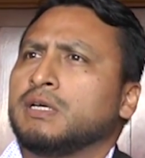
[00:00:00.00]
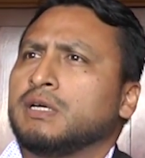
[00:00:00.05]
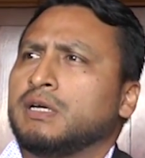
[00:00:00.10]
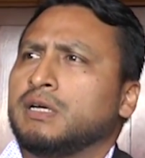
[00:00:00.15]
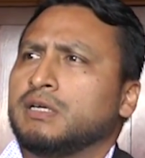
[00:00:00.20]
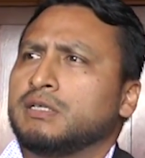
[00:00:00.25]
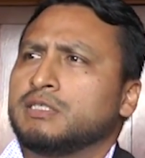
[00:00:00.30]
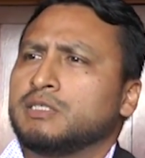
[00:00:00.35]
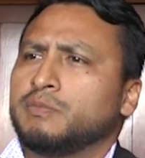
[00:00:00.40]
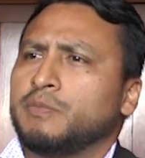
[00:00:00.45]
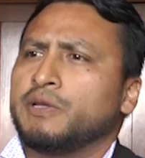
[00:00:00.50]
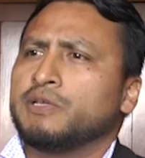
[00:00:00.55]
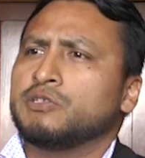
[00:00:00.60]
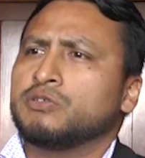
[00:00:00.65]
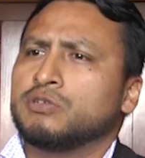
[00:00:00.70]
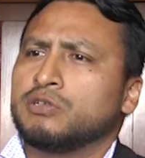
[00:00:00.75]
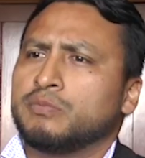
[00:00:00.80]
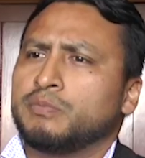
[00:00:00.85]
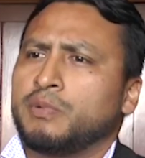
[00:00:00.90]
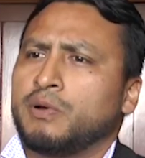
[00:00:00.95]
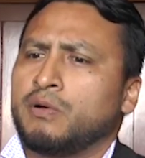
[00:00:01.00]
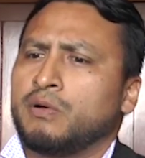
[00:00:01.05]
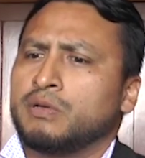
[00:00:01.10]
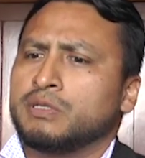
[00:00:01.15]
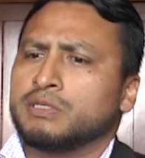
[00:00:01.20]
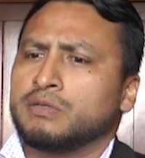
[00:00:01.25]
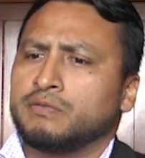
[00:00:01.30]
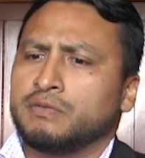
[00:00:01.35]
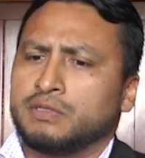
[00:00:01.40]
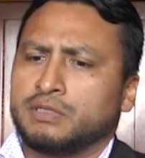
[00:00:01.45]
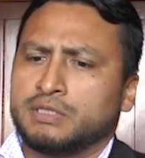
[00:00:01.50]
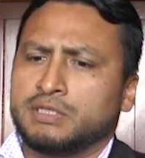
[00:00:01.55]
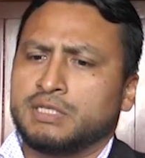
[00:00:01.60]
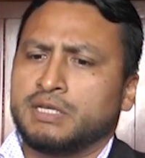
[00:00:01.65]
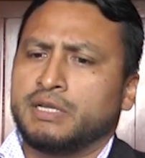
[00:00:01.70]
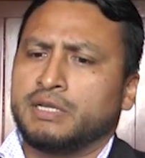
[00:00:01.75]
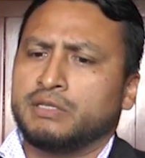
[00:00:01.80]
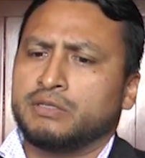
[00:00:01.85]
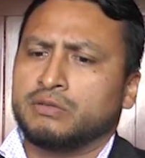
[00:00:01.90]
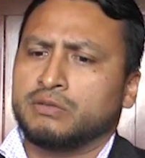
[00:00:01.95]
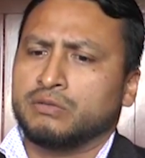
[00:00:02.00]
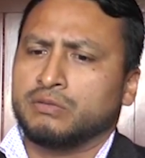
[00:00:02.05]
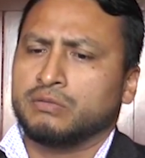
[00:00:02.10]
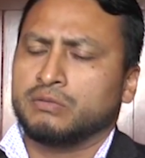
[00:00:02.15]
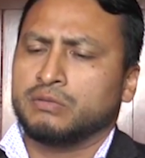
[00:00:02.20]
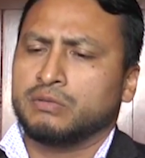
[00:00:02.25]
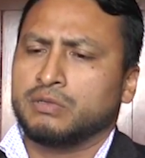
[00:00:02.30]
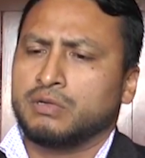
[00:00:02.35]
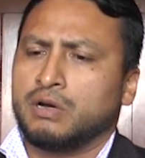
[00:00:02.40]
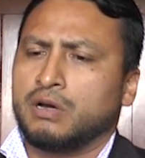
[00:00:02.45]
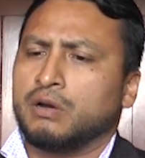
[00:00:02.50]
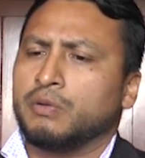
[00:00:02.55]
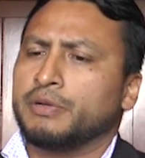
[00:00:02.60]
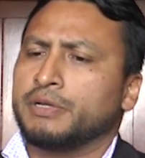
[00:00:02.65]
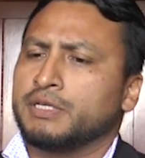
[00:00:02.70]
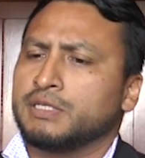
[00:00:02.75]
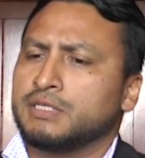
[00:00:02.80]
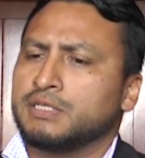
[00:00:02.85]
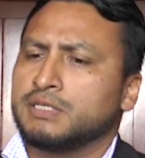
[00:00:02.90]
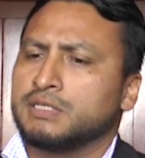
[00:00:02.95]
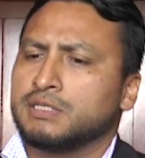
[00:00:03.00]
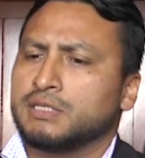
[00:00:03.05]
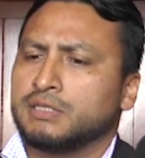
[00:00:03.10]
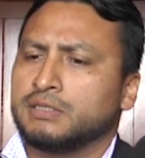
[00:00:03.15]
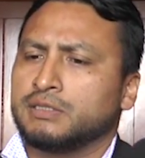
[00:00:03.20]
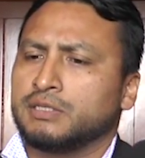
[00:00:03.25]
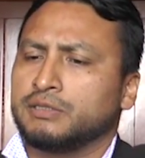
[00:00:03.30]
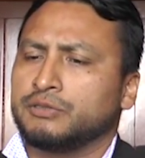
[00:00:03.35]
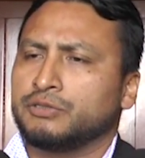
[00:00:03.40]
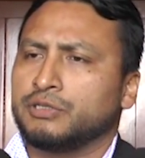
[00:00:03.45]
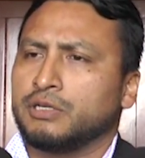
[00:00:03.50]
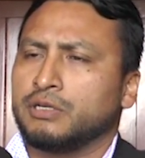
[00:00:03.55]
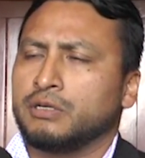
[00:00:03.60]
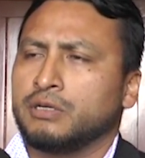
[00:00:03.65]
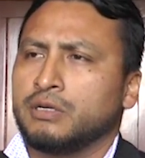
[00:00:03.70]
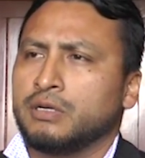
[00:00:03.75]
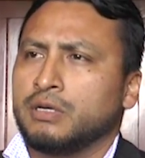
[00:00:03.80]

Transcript: uh, speaks to the powers of the Senate to call witnesses, etc.